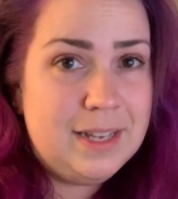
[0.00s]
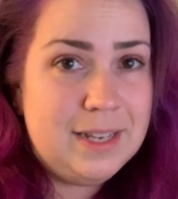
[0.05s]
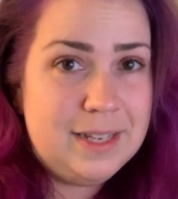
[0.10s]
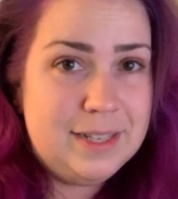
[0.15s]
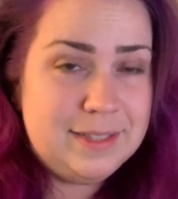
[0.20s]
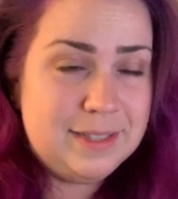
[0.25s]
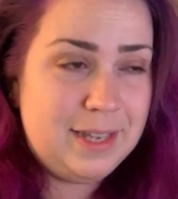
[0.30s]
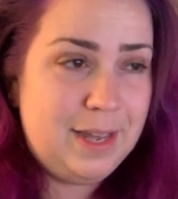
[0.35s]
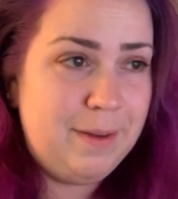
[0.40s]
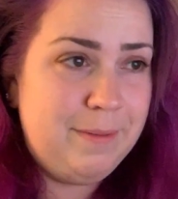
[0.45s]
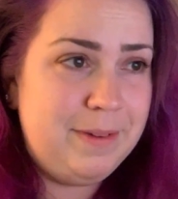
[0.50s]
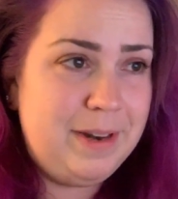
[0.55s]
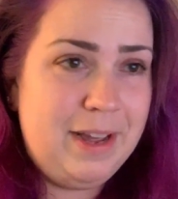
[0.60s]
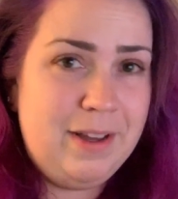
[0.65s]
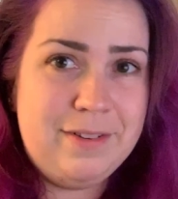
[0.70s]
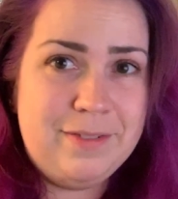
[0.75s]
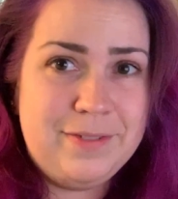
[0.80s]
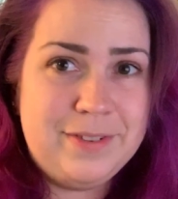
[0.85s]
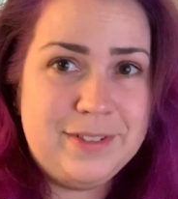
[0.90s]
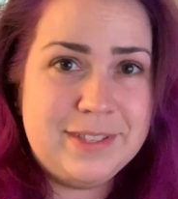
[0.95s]
it's coming
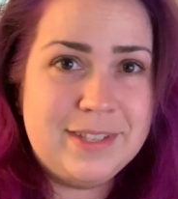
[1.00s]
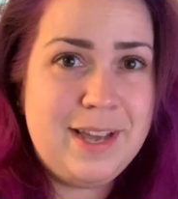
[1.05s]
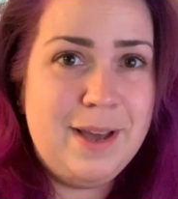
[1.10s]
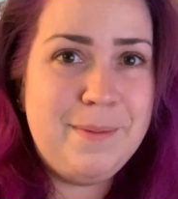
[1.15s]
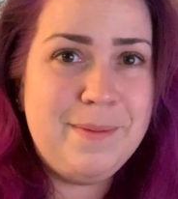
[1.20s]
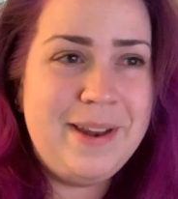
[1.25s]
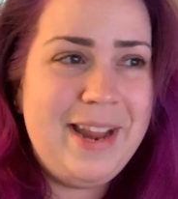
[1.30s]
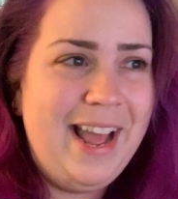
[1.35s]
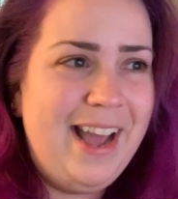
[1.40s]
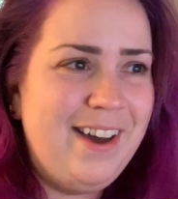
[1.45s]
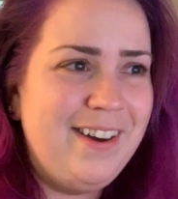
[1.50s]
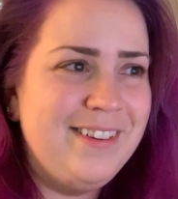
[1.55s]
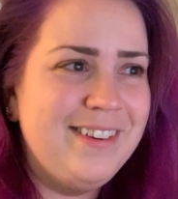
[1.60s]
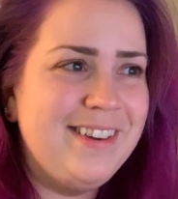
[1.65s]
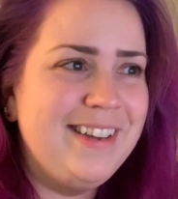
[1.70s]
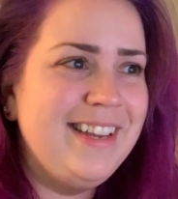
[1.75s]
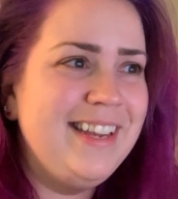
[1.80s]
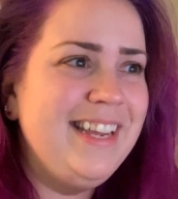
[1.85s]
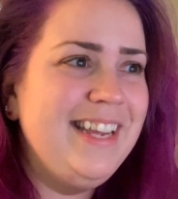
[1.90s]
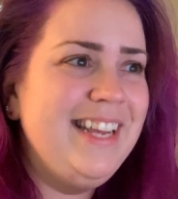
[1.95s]
out if it's coming out.
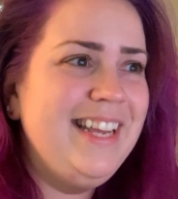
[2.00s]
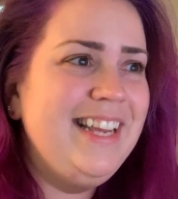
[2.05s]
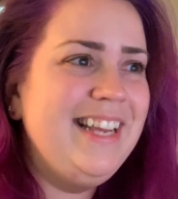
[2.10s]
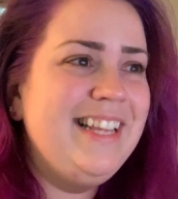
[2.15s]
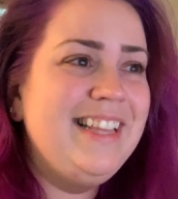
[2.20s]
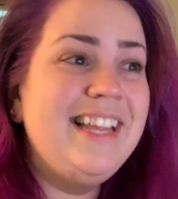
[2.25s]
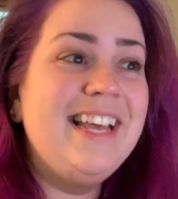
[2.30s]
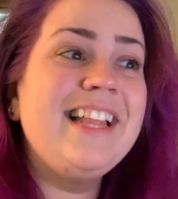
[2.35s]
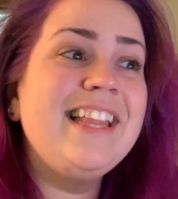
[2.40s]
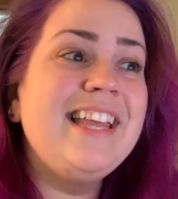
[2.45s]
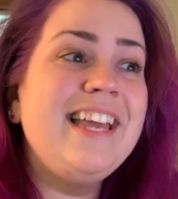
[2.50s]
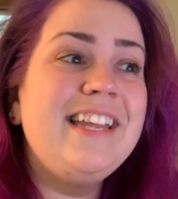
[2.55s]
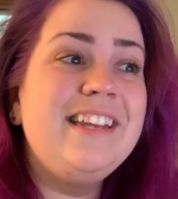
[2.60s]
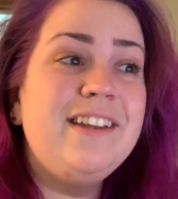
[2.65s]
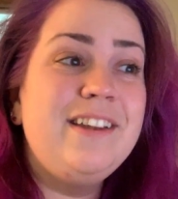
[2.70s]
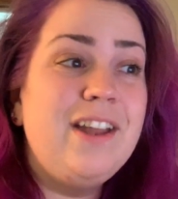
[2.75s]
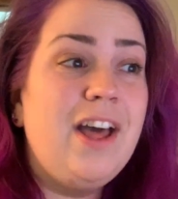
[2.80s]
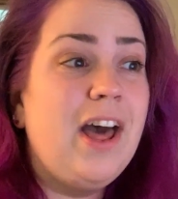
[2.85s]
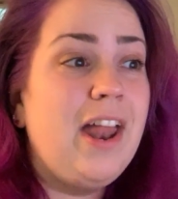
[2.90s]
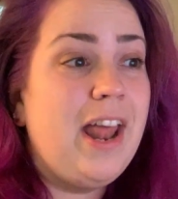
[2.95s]
Luckily, I
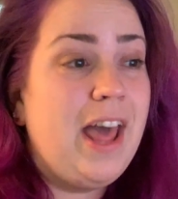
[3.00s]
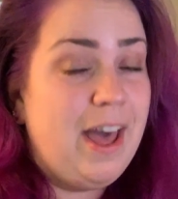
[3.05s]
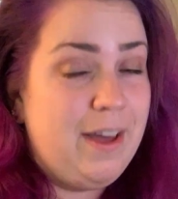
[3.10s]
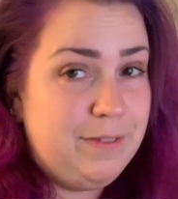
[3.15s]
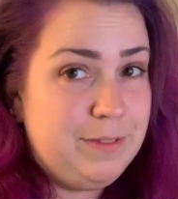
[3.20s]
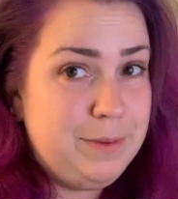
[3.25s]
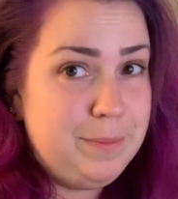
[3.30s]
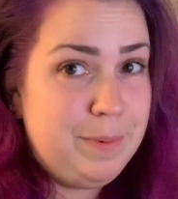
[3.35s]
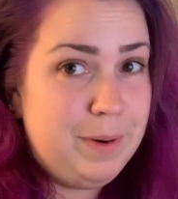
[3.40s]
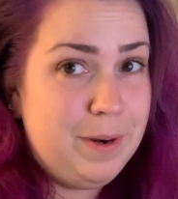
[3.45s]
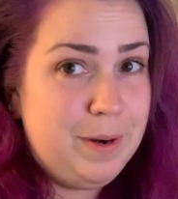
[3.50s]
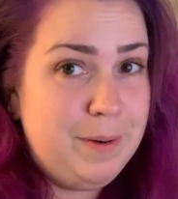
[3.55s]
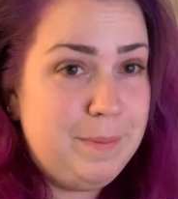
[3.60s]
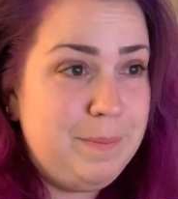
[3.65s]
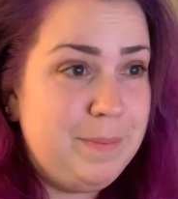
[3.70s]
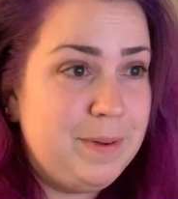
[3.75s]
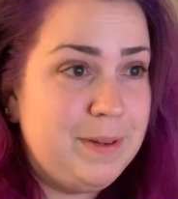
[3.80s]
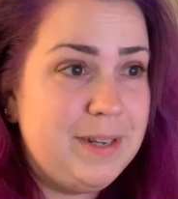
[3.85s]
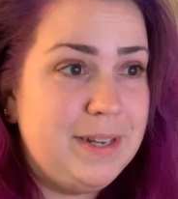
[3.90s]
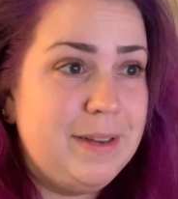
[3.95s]
did not have to burp.
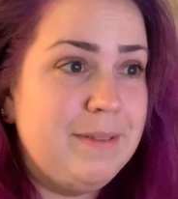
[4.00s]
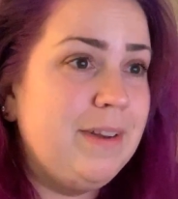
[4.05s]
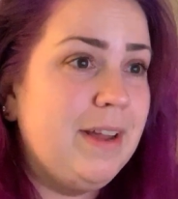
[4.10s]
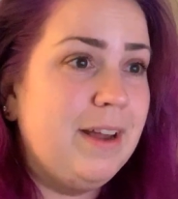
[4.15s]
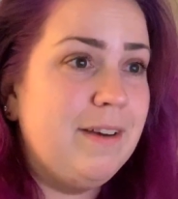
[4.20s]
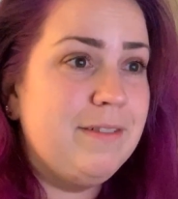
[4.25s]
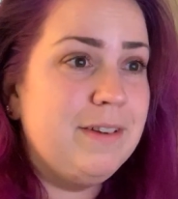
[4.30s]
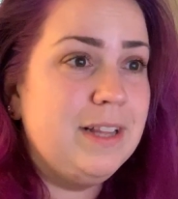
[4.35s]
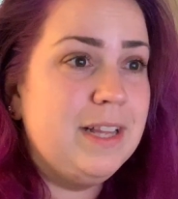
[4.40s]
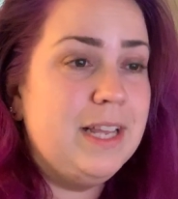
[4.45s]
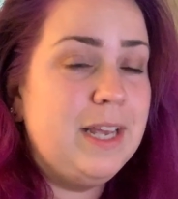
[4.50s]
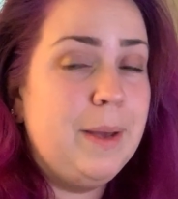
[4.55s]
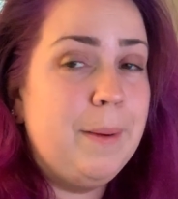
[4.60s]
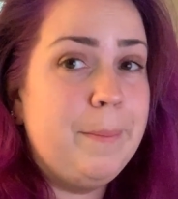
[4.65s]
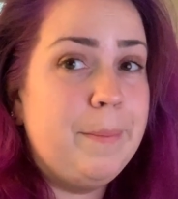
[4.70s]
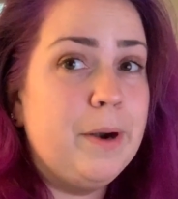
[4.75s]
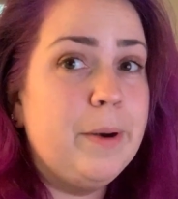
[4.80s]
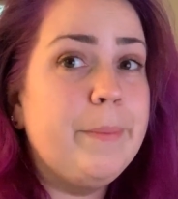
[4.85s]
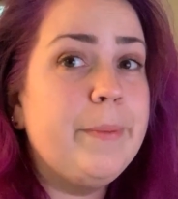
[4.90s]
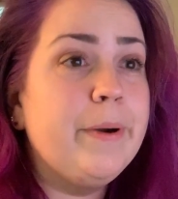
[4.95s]
I'm not really a
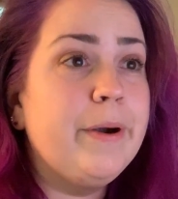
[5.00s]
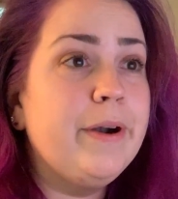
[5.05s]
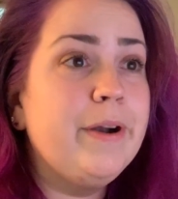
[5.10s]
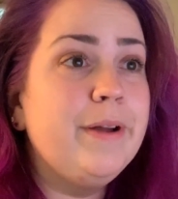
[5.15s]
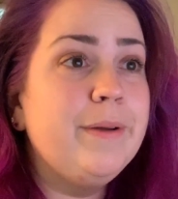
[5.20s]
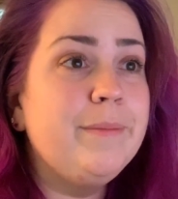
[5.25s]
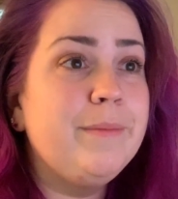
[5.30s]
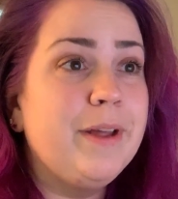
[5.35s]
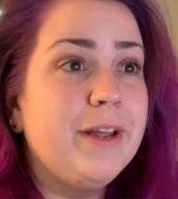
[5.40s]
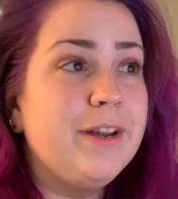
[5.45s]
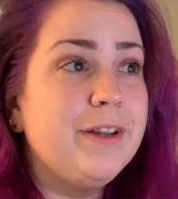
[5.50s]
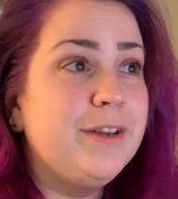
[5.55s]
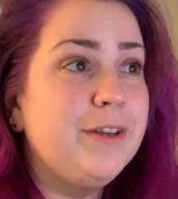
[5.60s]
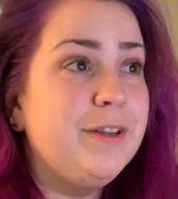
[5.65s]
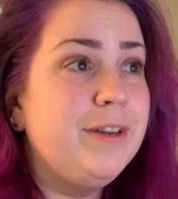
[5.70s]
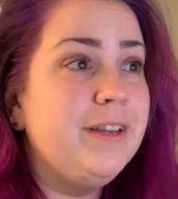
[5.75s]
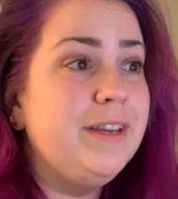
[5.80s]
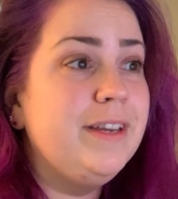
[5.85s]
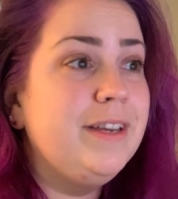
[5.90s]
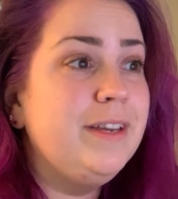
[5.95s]
burper. I'm not a
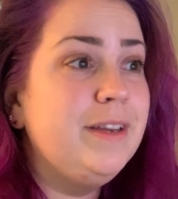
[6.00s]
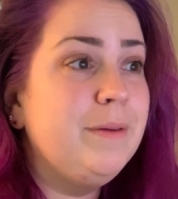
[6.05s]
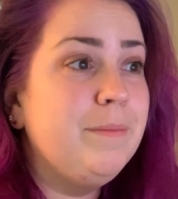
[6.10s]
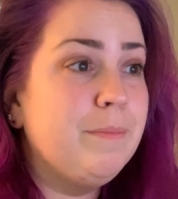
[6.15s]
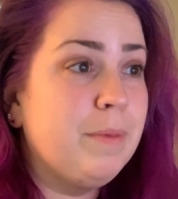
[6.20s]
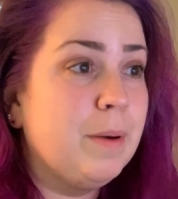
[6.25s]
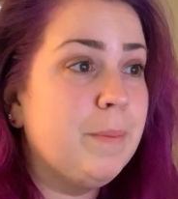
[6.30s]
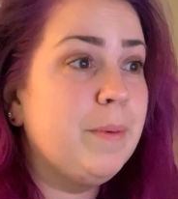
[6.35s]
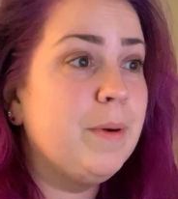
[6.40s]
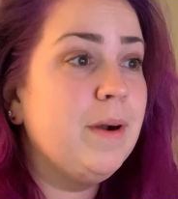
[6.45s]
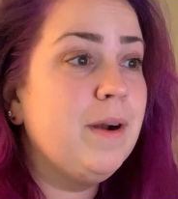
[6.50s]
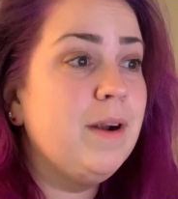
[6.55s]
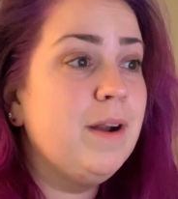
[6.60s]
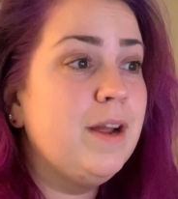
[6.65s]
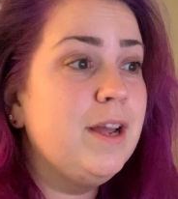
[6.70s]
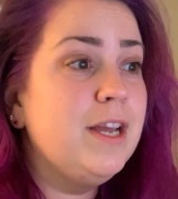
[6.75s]
good burper.